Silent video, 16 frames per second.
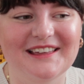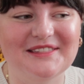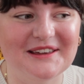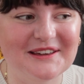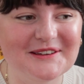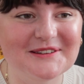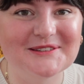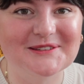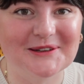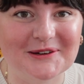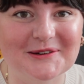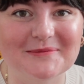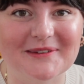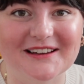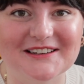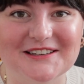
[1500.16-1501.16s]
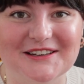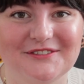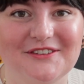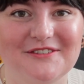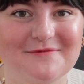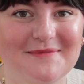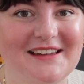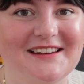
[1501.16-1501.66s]
Thank you so much. If
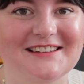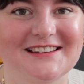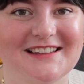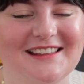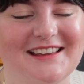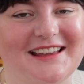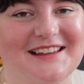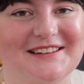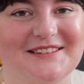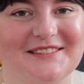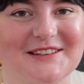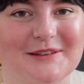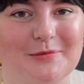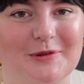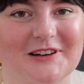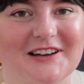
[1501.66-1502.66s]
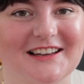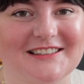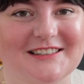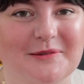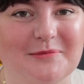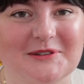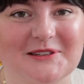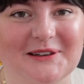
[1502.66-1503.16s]
you've made it to the end of this podcast
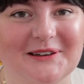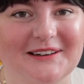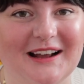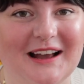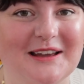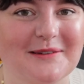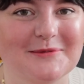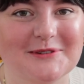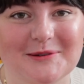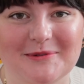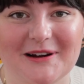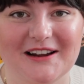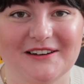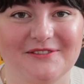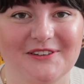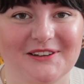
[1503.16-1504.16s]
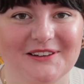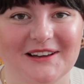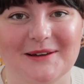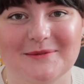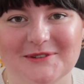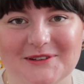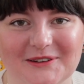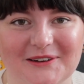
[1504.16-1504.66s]
episode, I am so proud of you.
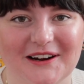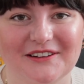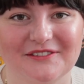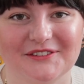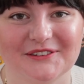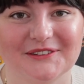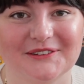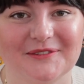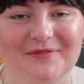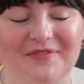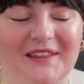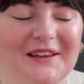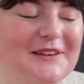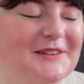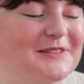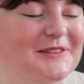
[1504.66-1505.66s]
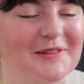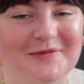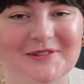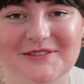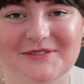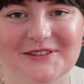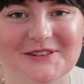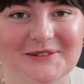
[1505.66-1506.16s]
I'm so grateful. Thank you so
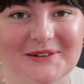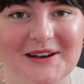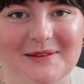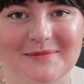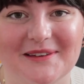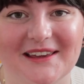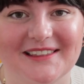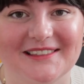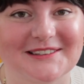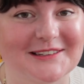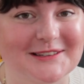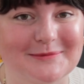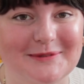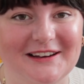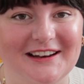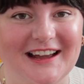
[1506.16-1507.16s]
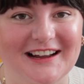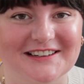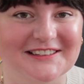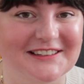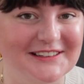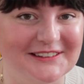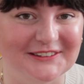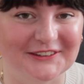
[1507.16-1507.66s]
much for joining me. This has been
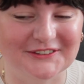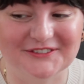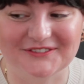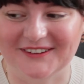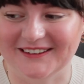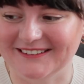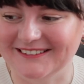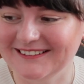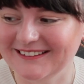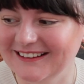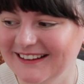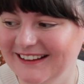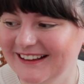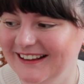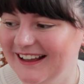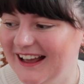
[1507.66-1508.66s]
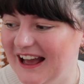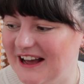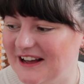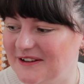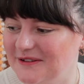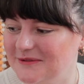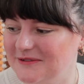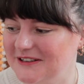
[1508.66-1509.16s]
actually a lot of fun
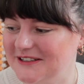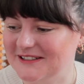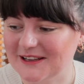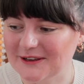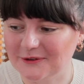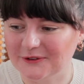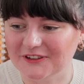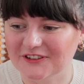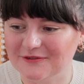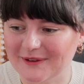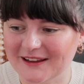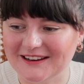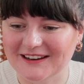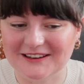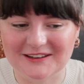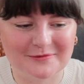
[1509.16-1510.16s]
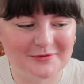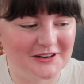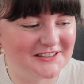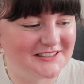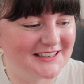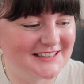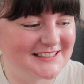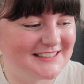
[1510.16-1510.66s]
to see all of my knitting
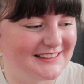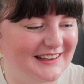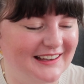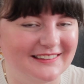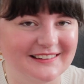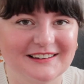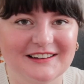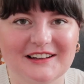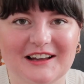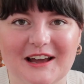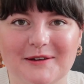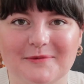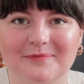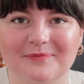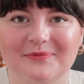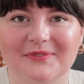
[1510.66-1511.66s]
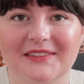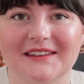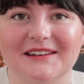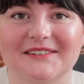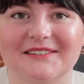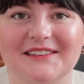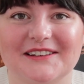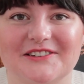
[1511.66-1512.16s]
projects together. I'm
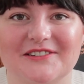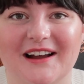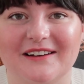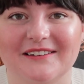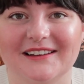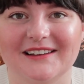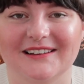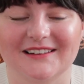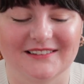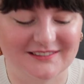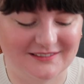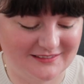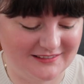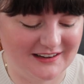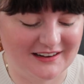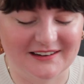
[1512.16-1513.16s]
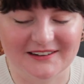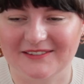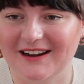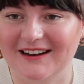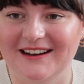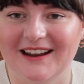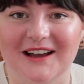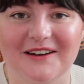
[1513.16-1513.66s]
literally drowning in knitting
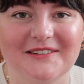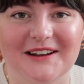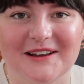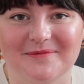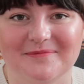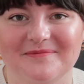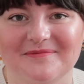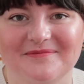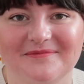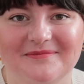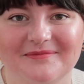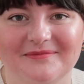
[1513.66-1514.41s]
right now and I'm